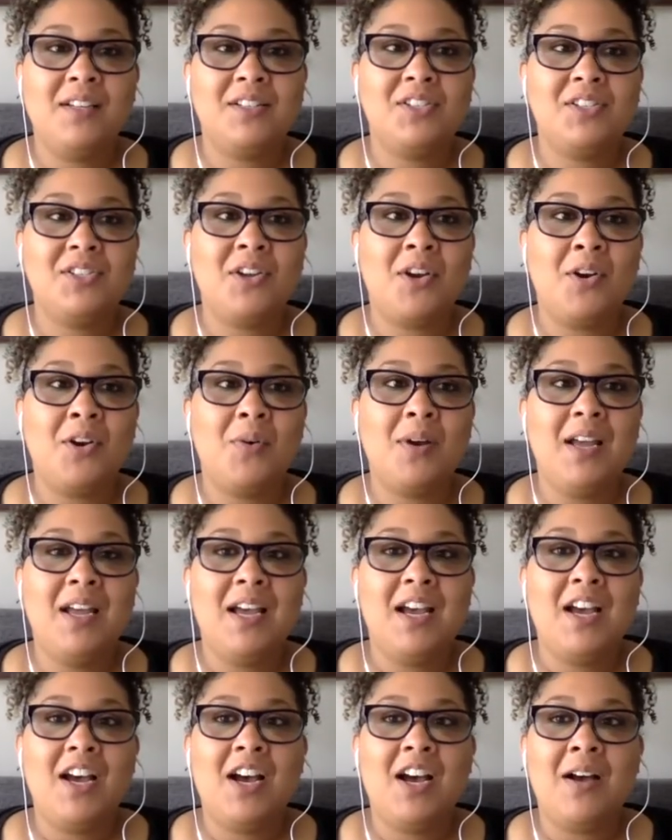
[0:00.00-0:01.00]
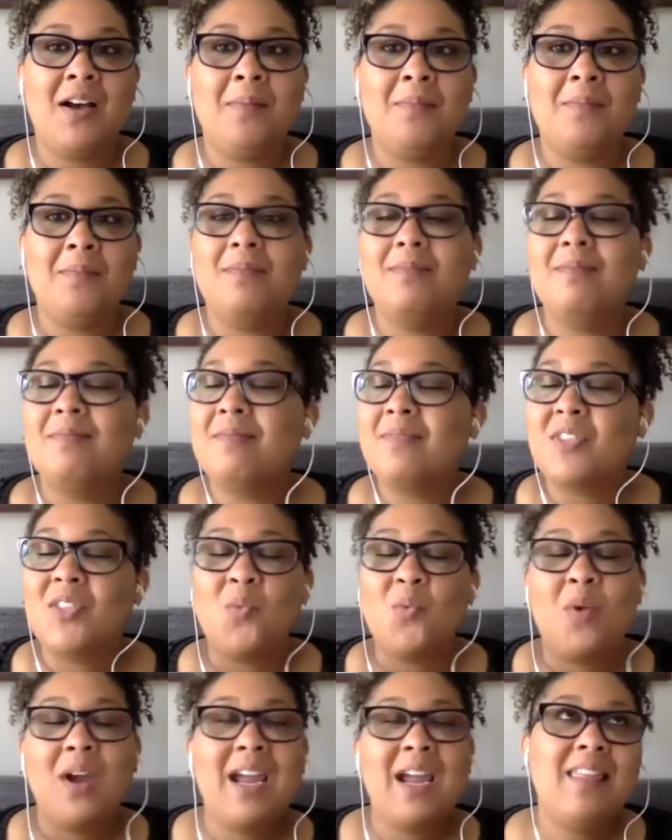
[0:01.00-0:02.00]
So um, the
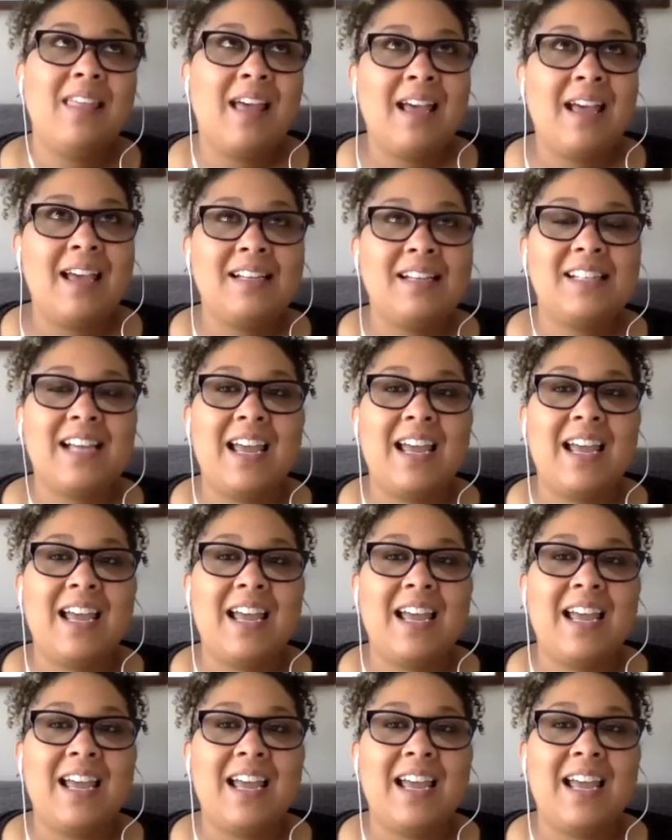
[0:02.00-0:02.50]
way that